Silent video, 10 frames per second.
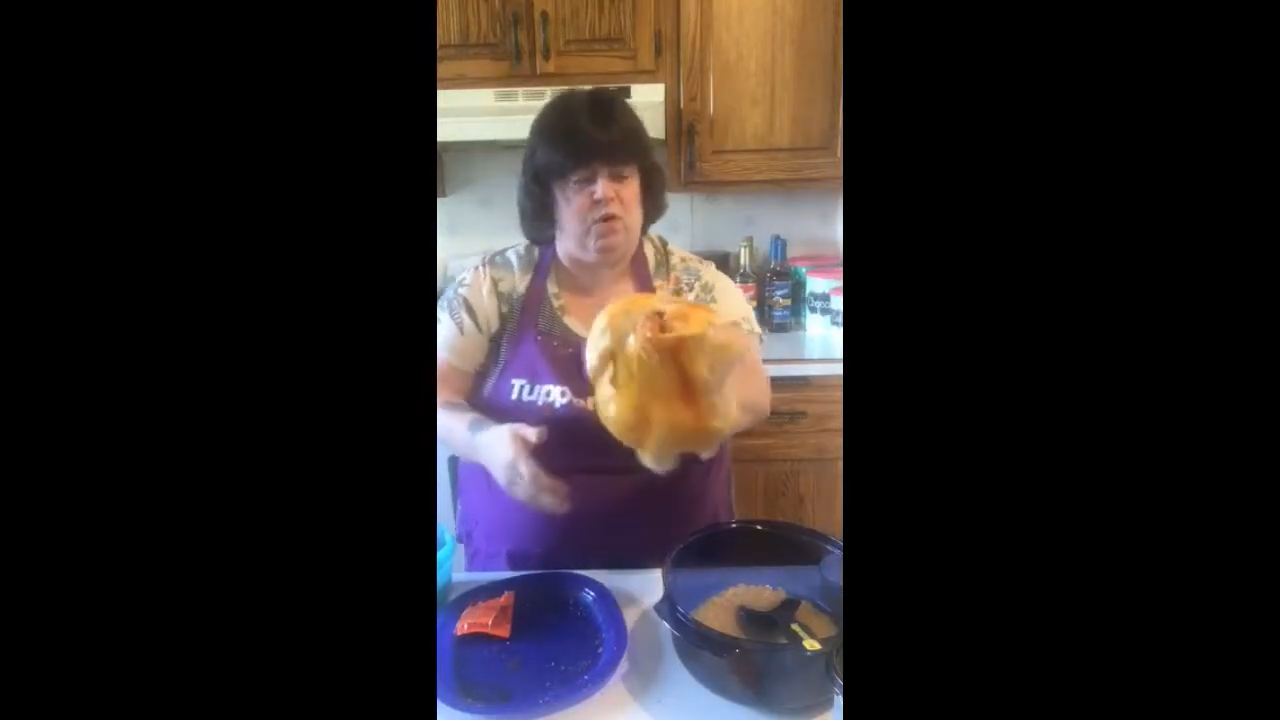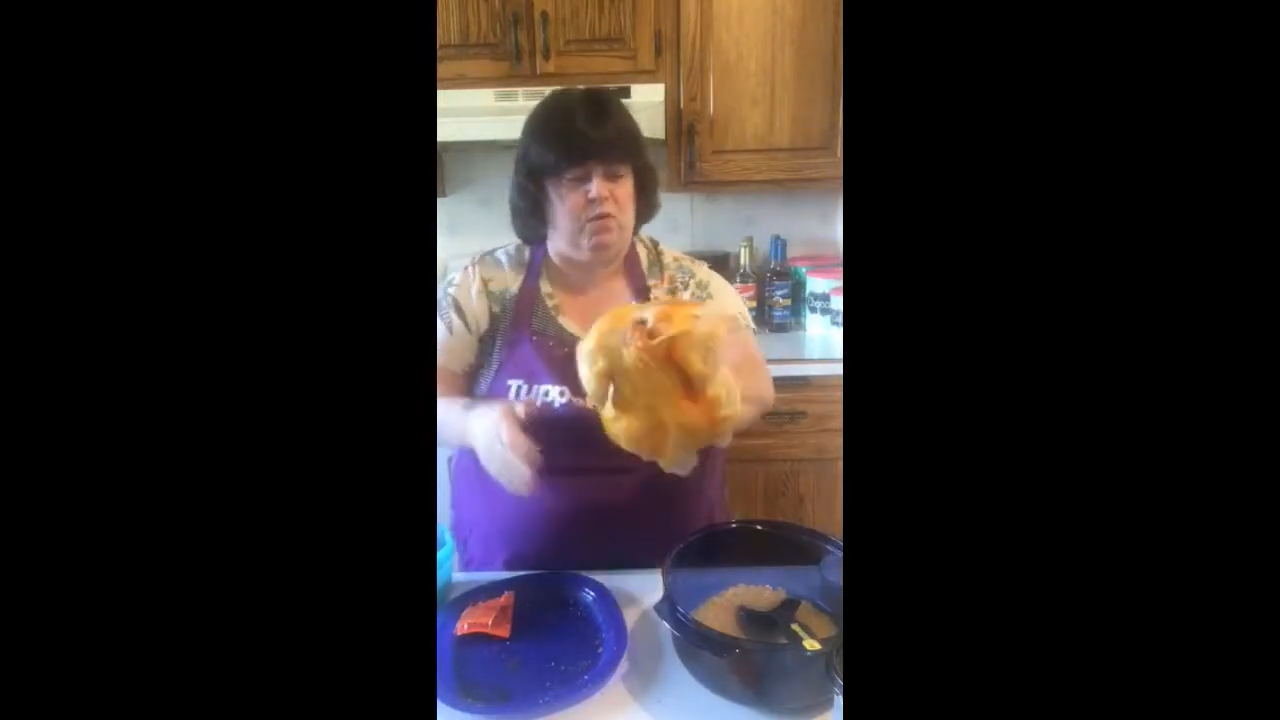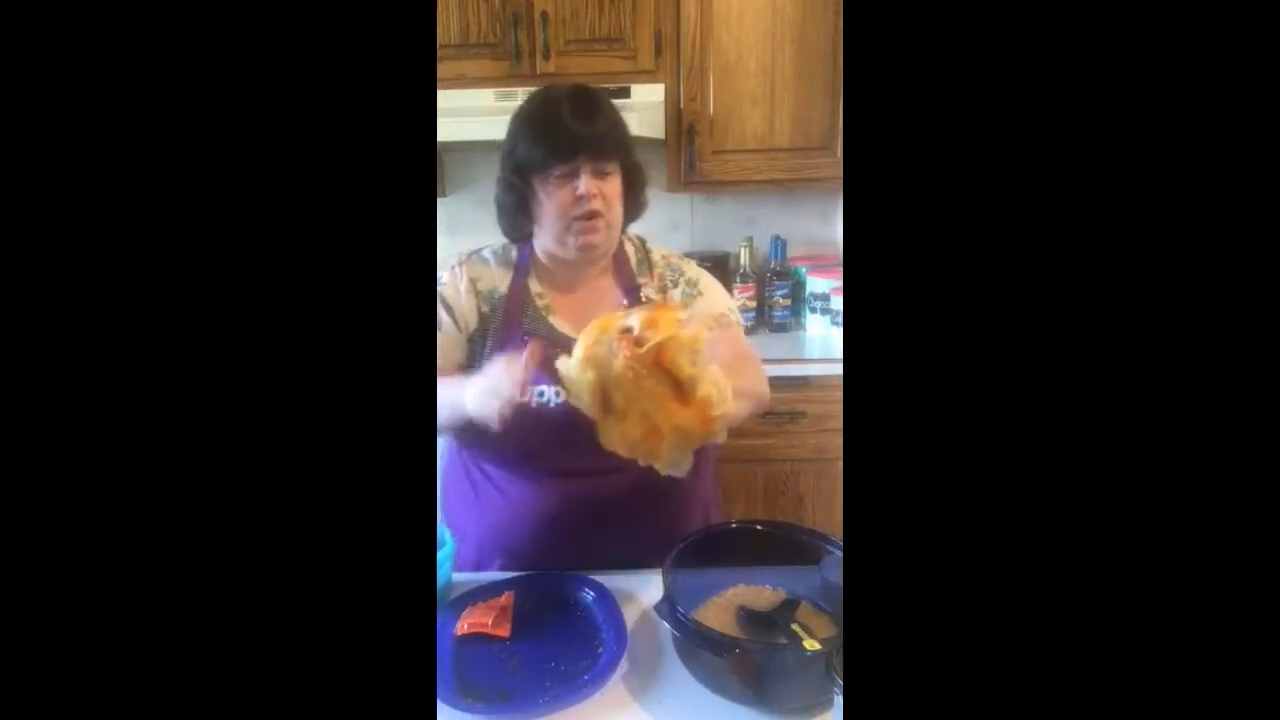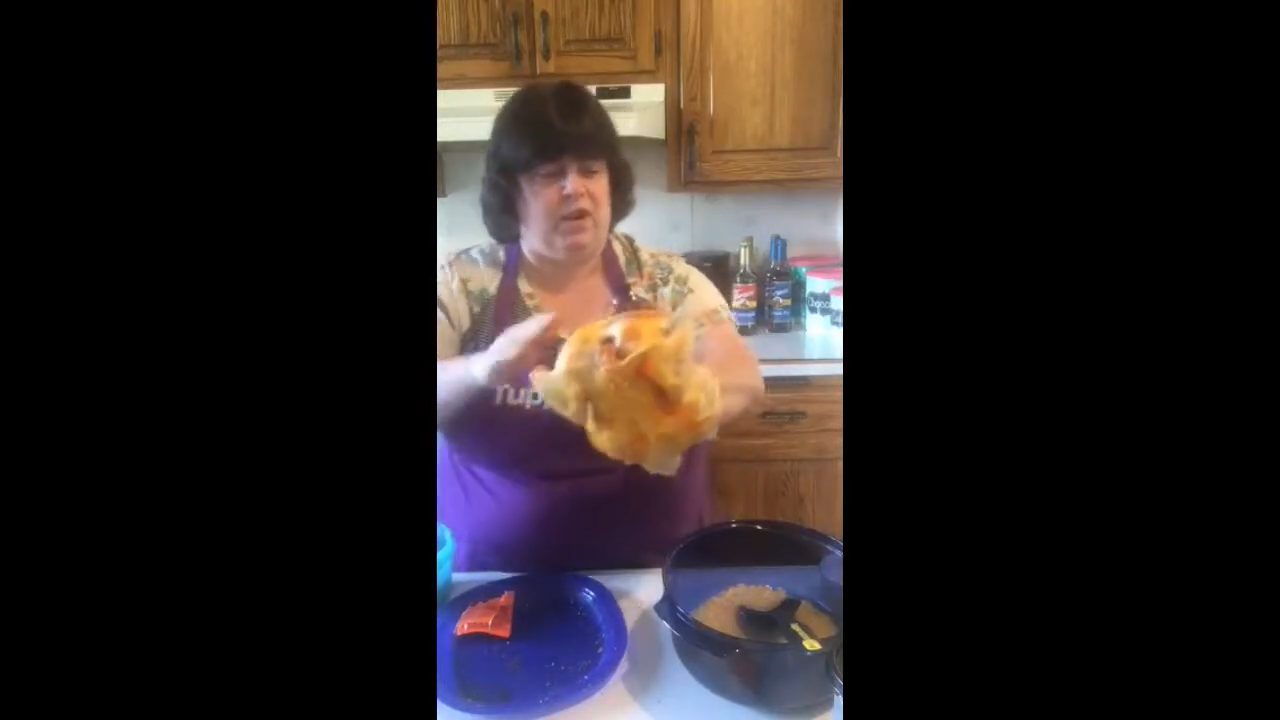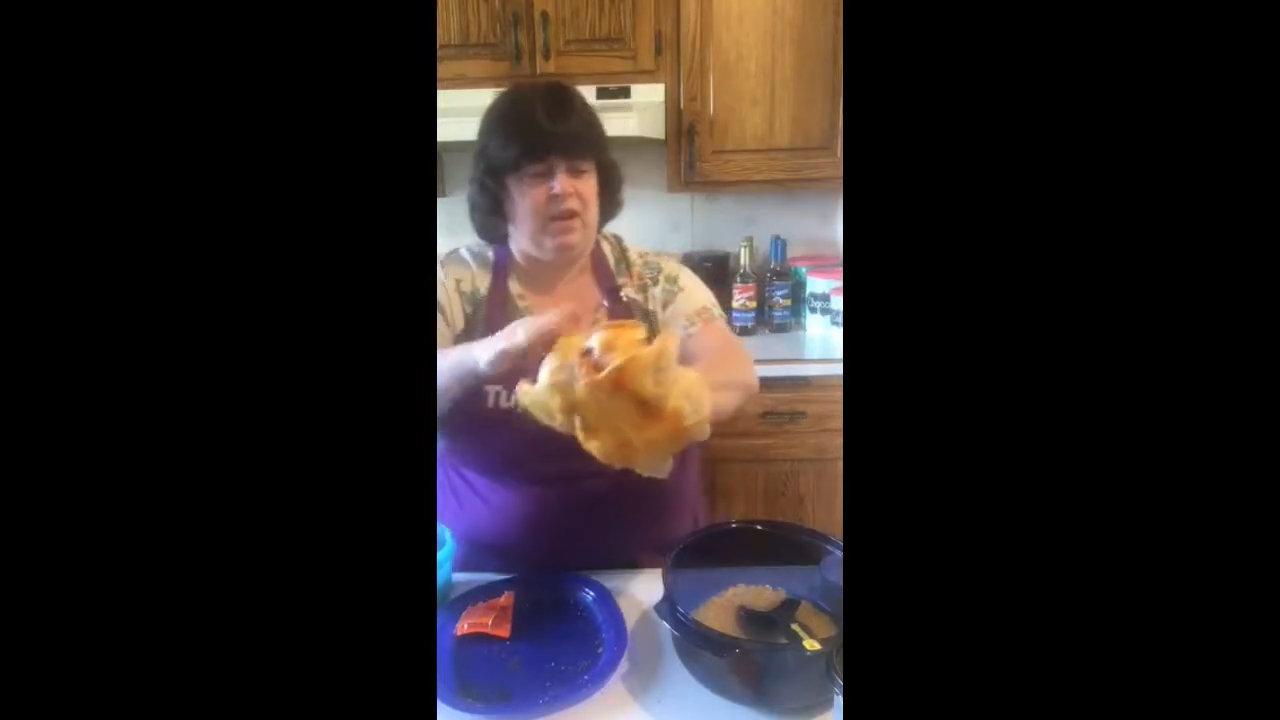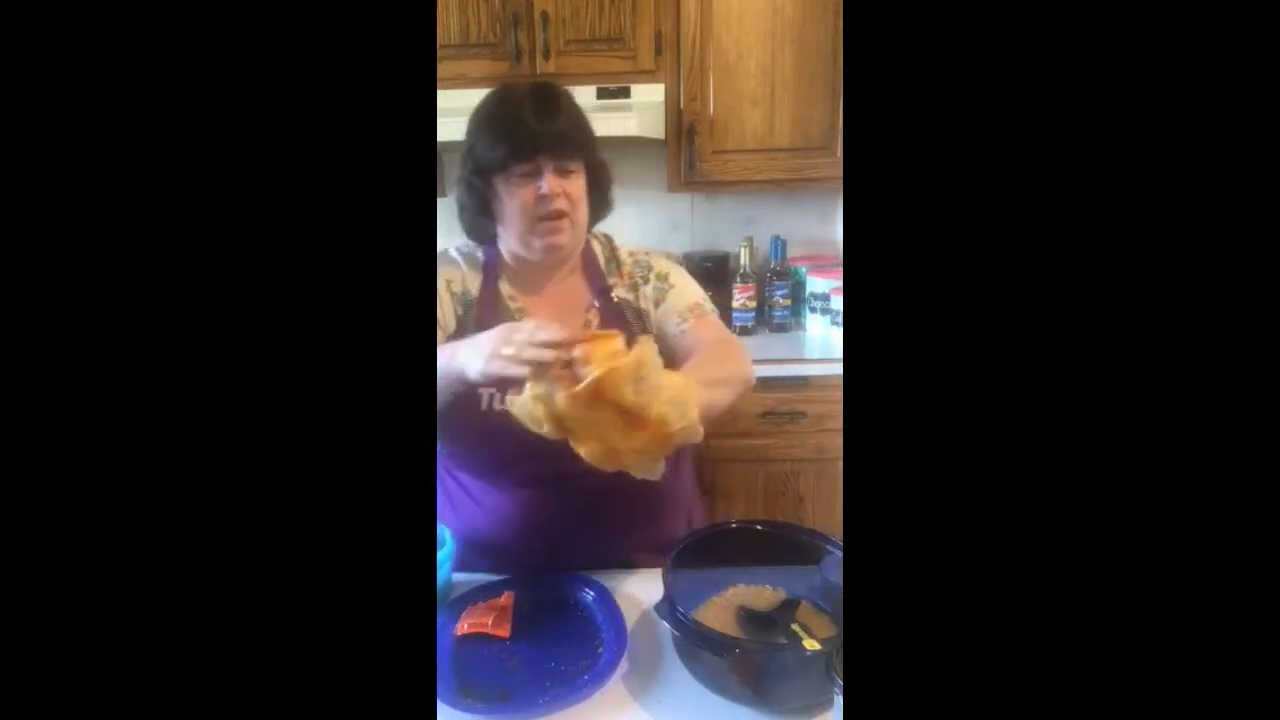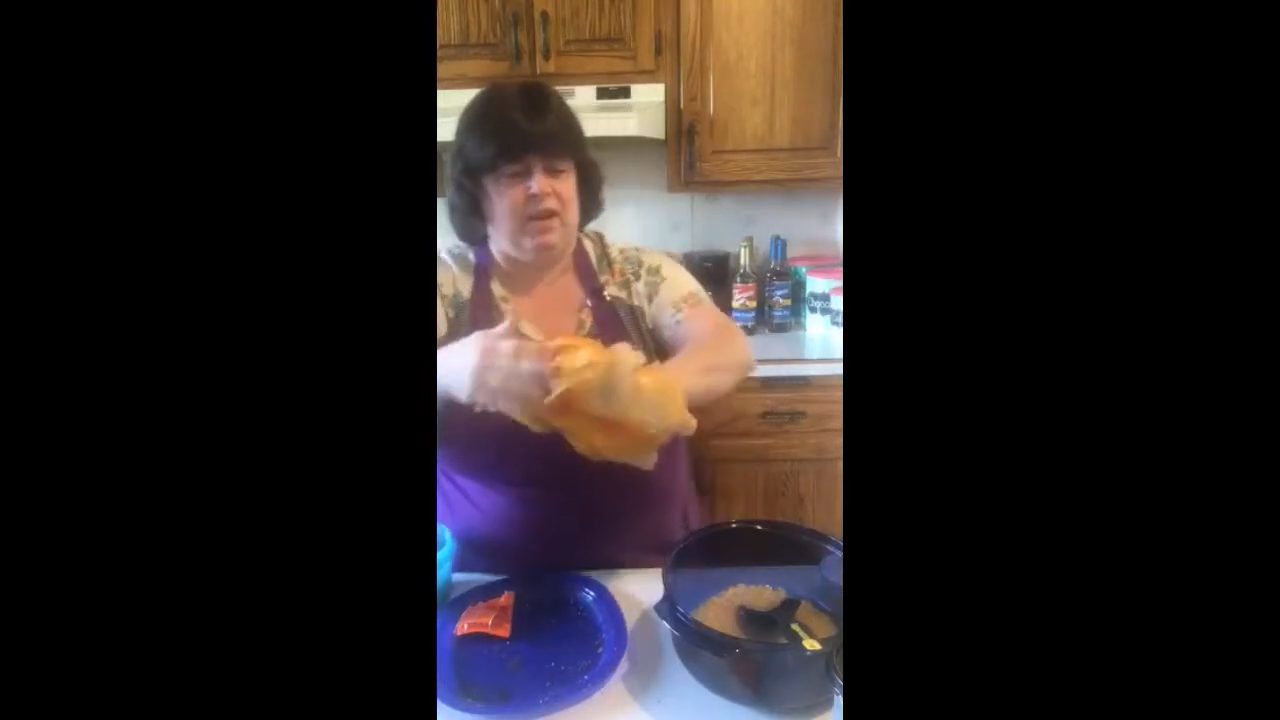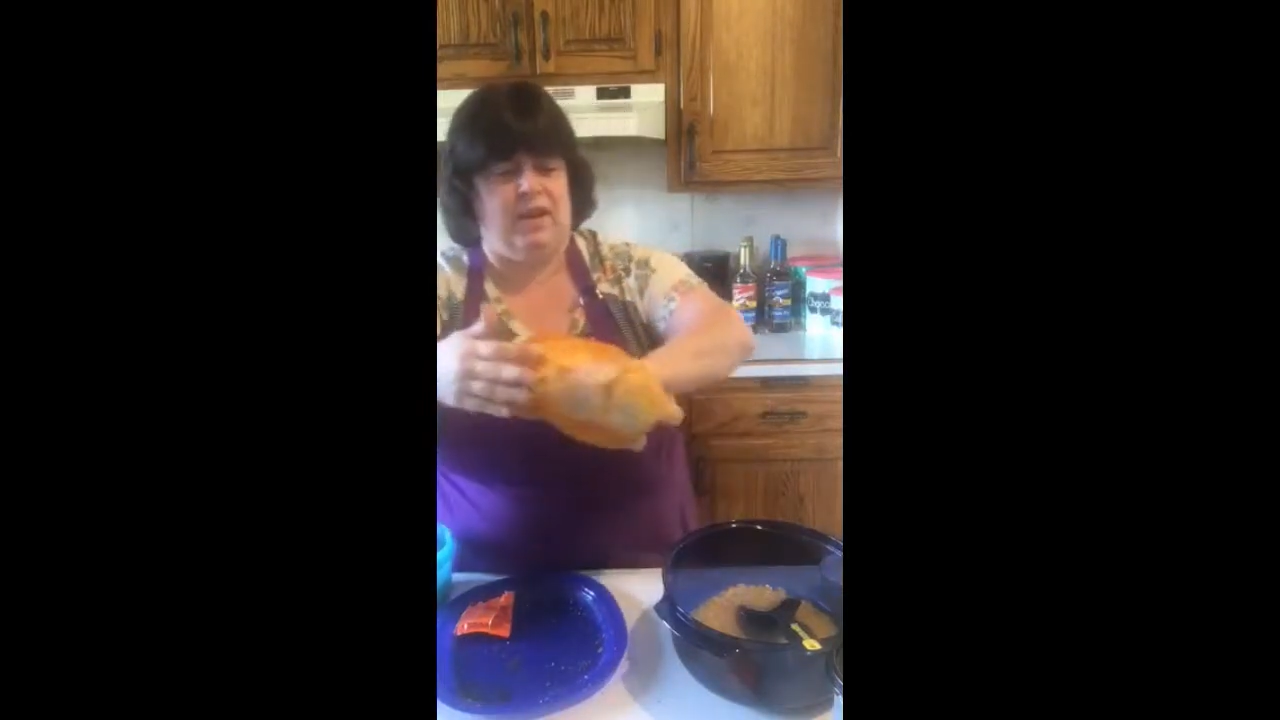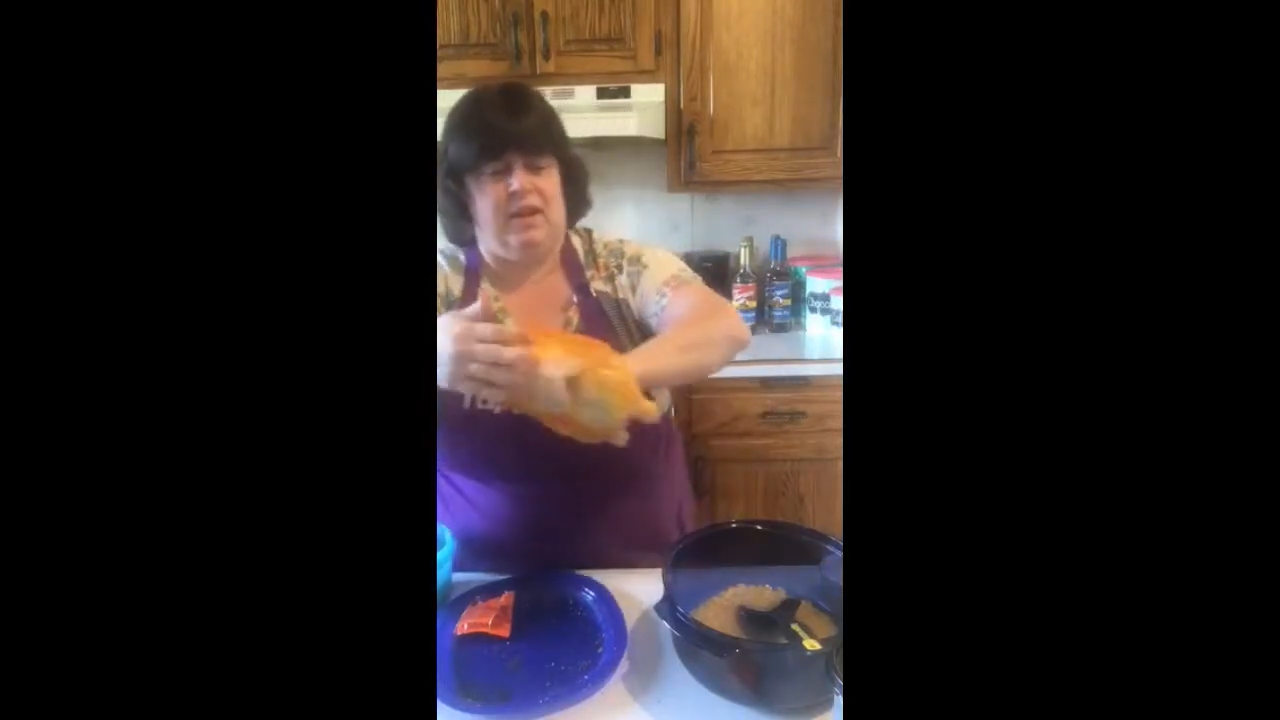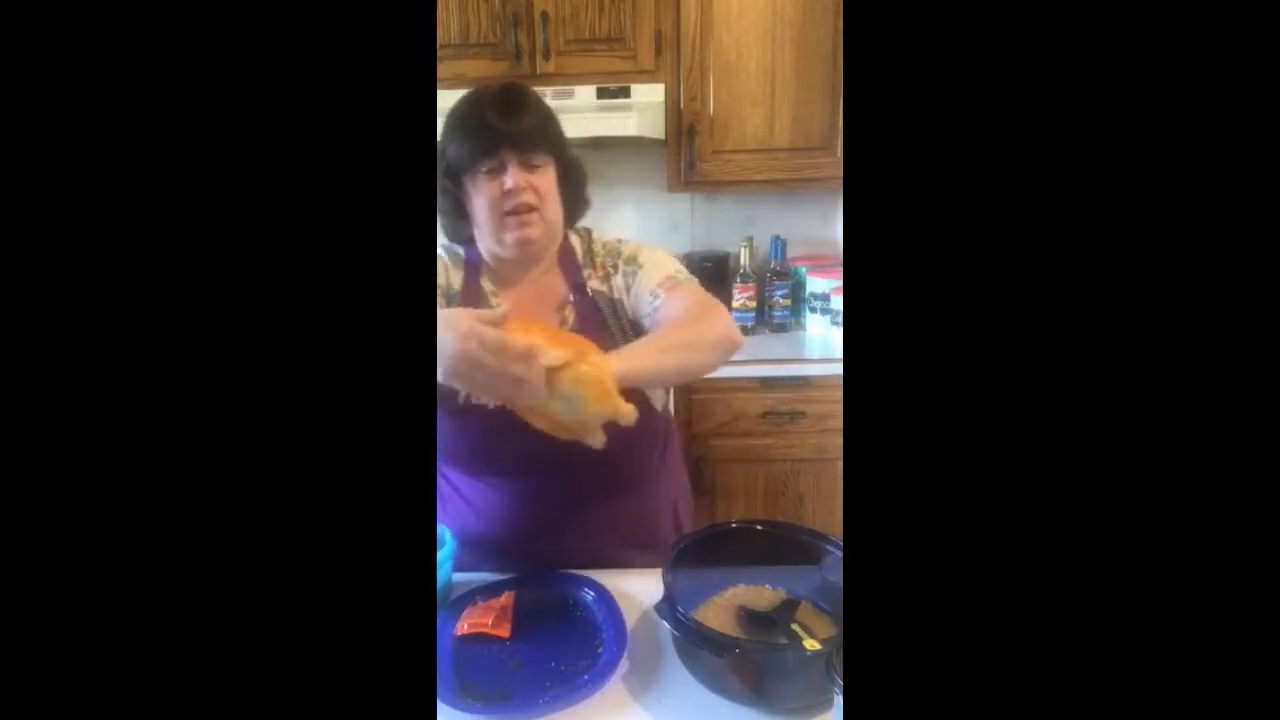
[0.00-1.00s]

Okay,